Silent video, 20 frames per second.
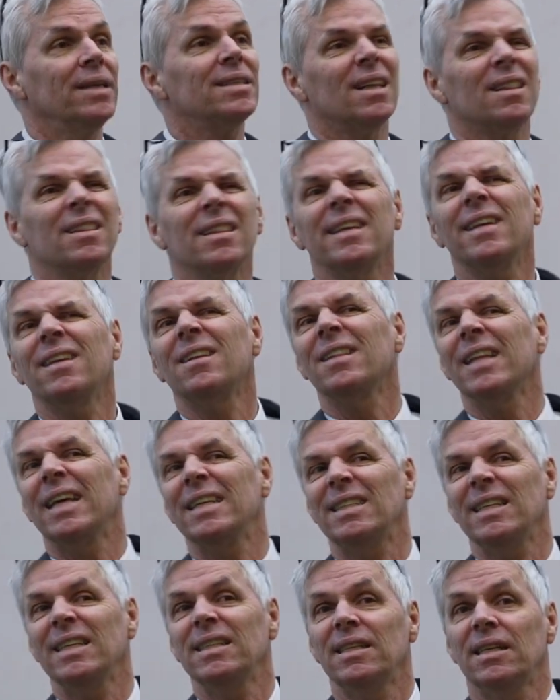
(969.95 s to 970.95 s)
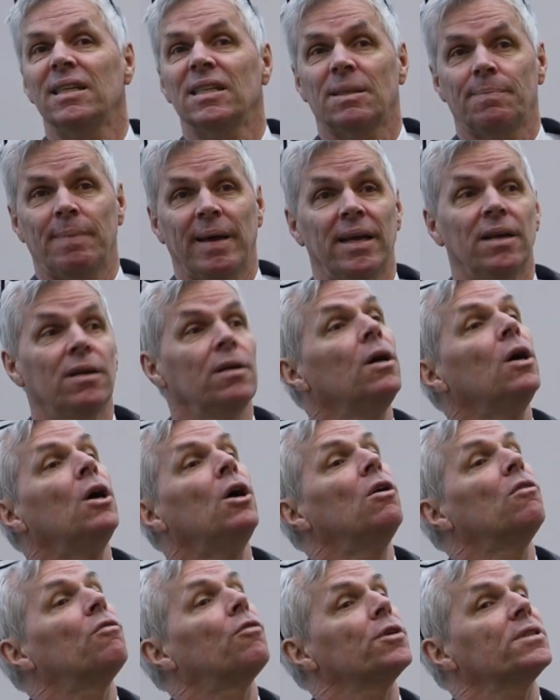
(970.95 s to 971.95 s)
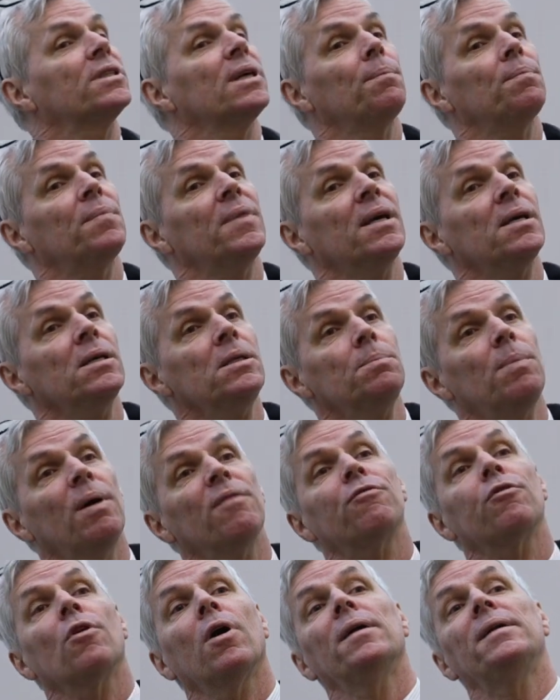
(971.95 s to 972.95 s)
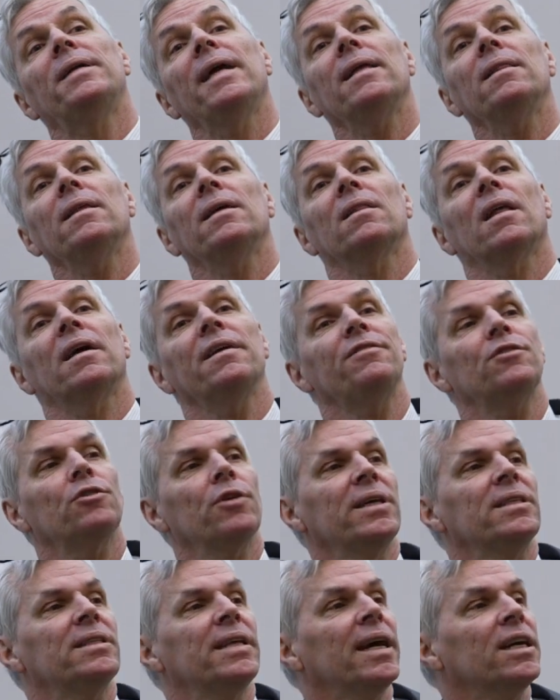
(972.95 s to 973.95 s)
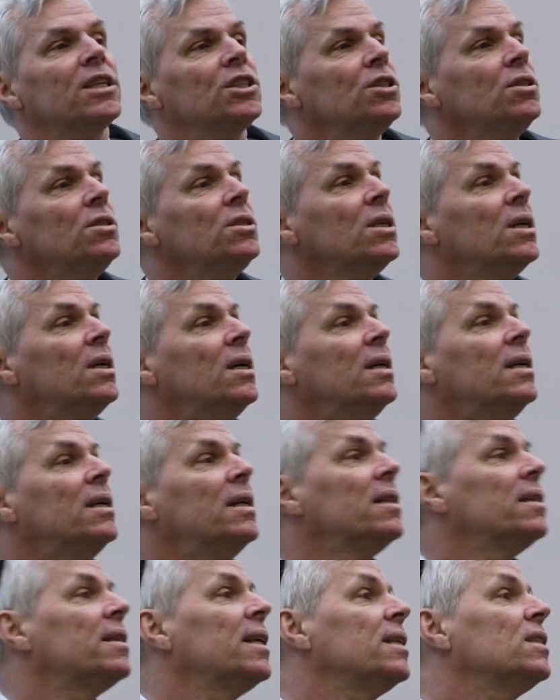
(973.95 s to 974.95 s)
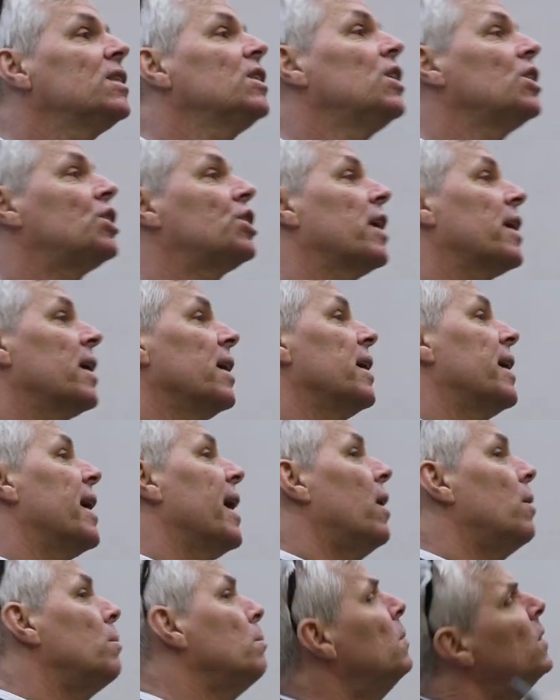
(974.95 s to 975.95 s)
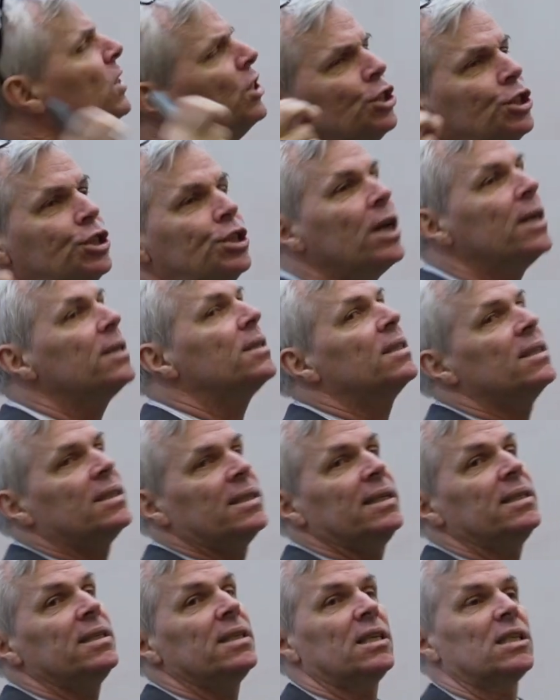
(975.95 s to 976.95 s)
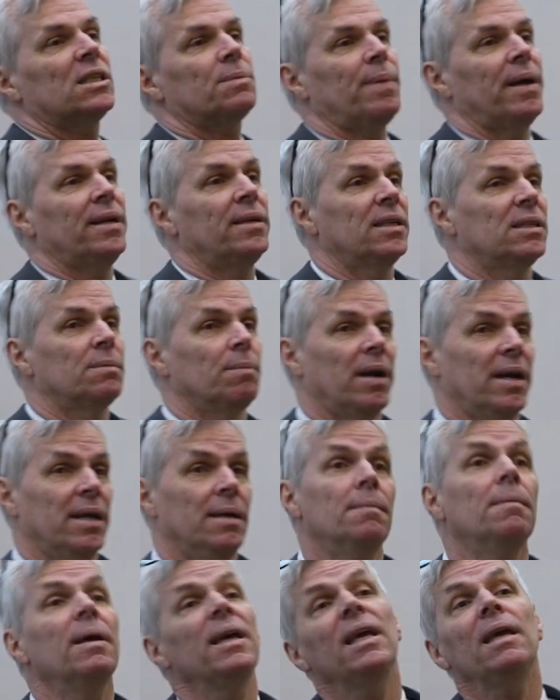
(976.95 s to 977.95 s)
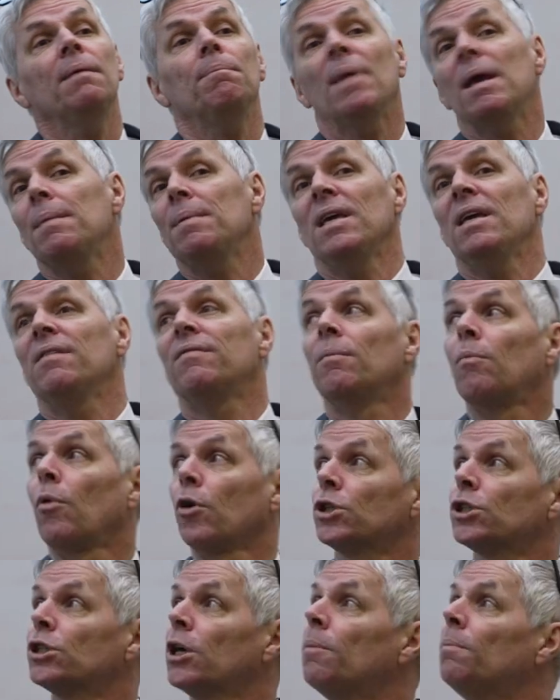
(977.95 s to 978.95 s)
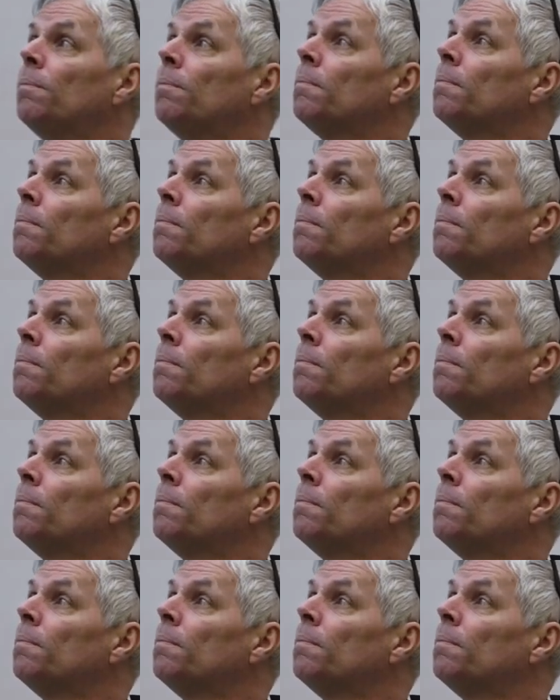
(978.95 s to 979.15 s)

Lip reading: It's a little less easy to spend for some things. But for our daily life transactions, things in the checking account, just as easy to spend as money. Maybe even more so.